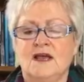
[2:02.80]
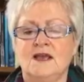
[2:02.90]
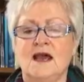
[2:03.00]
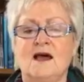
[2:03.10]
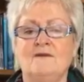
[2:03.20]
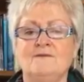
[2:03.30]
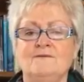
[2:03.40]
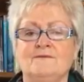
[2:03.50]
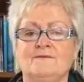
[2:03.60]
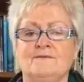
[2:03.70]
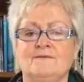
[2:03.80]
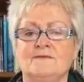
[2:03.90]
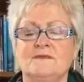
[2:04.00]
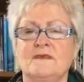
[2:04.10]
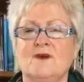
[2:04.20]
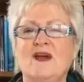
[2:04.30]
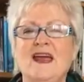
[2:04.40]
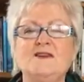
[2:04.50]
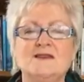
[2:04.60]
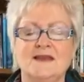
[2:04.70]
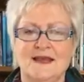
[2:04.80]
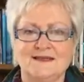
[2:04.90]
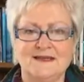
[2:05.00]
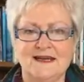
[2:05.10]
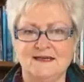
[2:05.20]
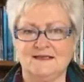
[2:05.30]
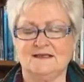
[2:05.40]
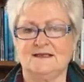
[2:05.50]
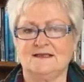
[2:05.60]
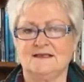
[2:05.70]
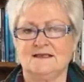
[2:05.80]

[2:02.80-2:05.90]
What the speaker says: Now, occasionally that's needed,